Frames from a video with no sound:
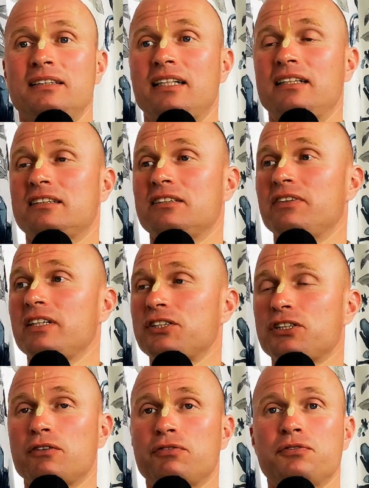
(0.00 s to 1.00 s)
Say there's a
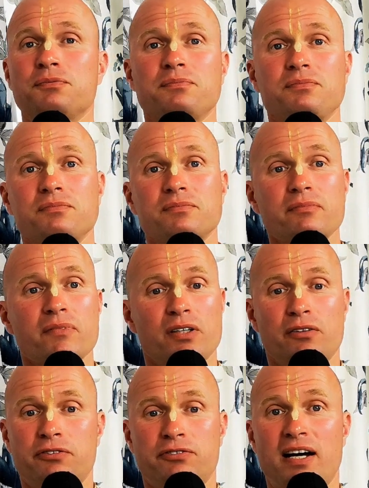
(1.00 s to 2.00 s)
village of
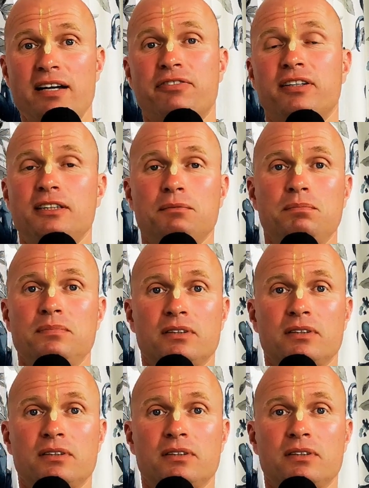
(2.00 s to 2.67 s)
500,